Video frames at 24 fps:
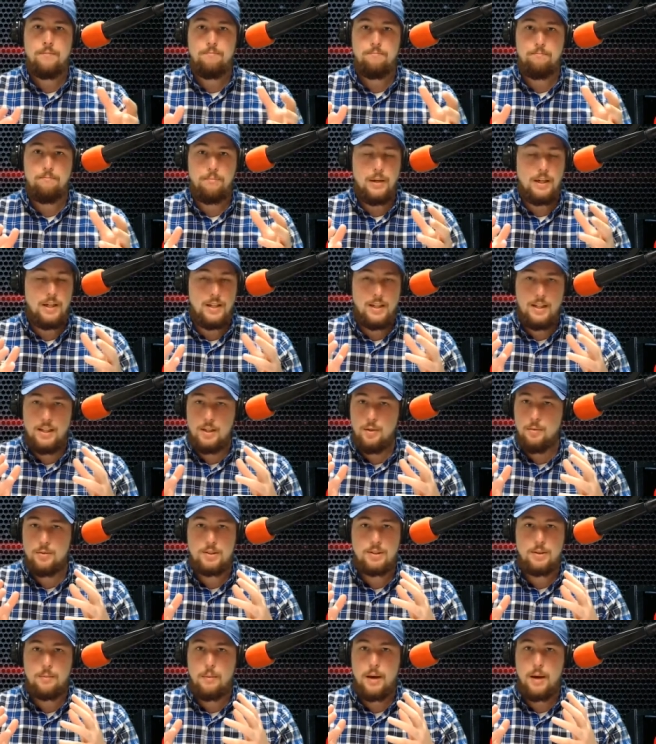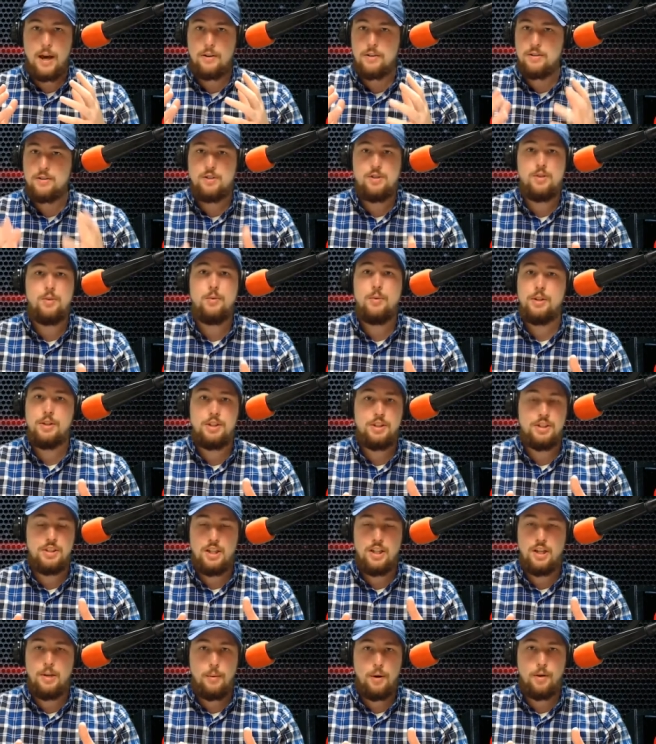but he was about as Jewish as
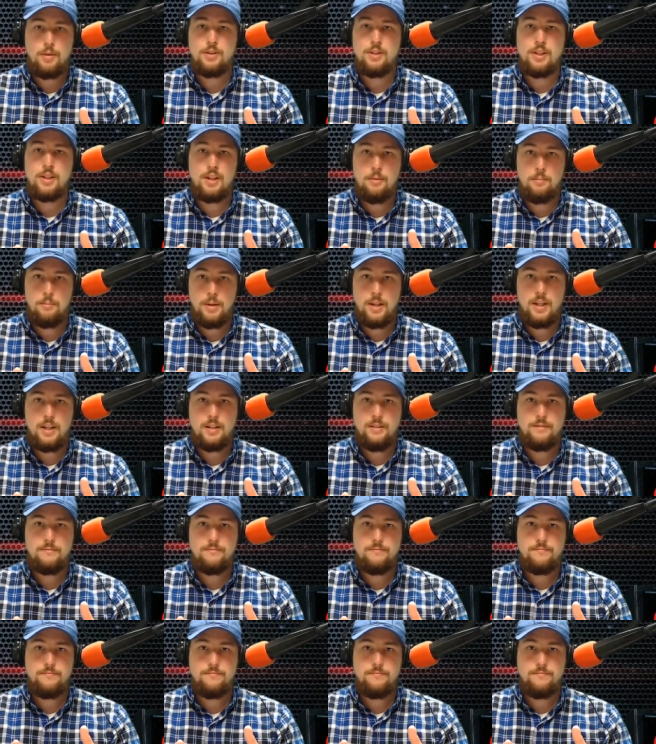any person can be.